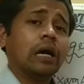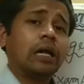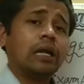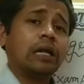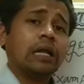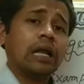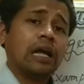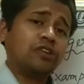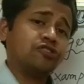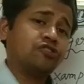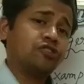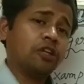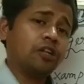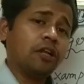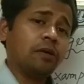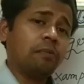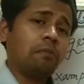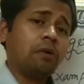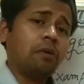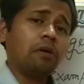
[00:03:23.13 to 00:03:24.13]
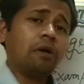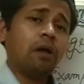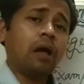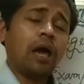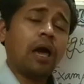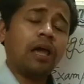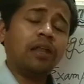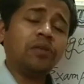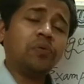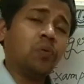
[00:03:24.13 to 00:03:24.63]
natural number
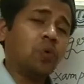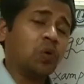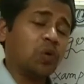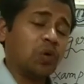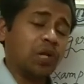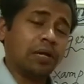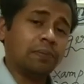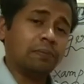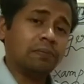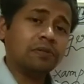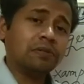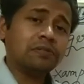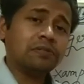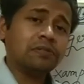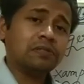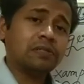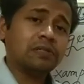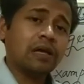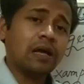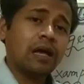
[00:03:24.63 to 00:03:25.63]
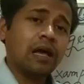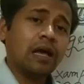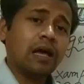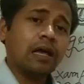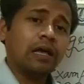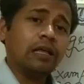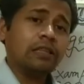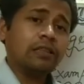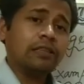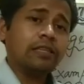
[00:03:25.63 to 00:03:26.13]
and whole numbers,
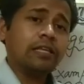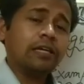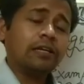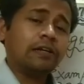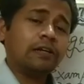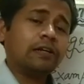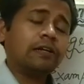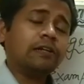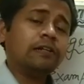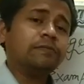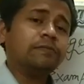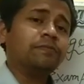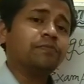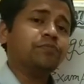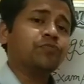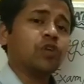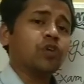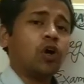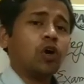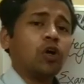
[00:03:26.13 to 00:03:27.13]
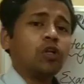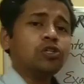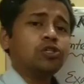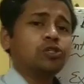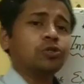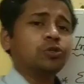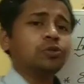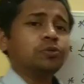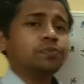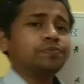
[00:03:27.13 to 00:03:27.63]
there are
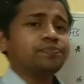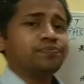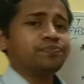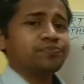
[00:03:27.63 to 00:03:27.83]
also